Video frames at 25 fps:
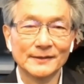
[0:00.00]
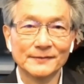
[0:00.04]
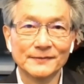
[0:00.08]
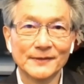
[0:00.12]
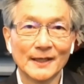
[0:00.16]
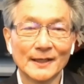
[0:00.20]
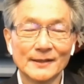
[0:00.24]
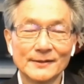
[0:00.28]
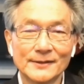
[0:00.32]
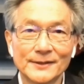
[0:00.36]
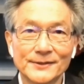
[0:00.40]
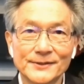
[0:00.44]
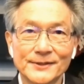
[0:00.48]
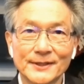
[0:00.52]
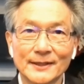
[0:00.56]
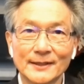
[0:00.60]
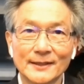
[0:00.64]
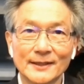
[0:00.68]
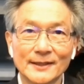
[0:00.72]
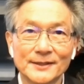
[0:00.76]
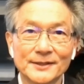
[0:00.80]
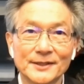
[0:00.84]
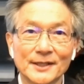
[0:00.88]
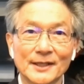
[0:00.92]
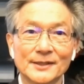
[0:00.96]
virus
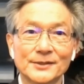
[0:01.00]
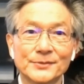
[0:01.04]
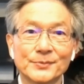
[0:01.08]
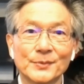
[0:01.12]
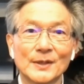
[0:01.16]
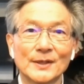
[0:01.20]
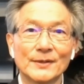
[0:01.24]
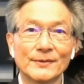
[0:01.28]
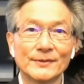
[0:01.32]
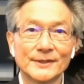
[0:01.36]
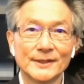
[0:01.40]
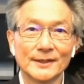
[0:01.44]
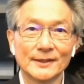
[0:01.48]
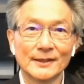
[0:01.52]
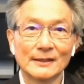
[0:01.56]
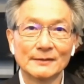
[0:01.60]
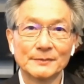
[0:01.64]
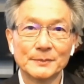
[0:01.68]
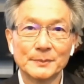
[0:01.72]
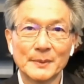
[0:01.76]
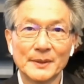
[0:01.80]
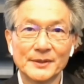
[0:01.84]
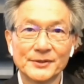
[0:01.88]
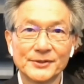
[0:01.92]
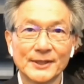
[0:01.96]
as well as the
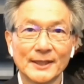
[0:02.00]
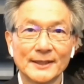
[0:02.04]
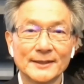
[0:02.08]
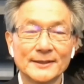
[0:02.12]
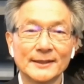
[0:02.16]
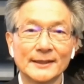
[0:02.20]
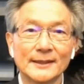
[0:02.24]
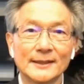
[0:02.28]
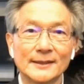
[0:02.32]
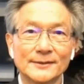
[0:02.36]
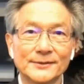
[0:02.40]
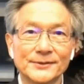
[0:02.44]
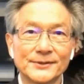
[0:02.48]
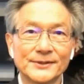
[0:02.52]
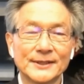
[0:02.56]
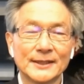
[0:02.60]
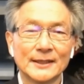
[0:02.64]
government shutdowns.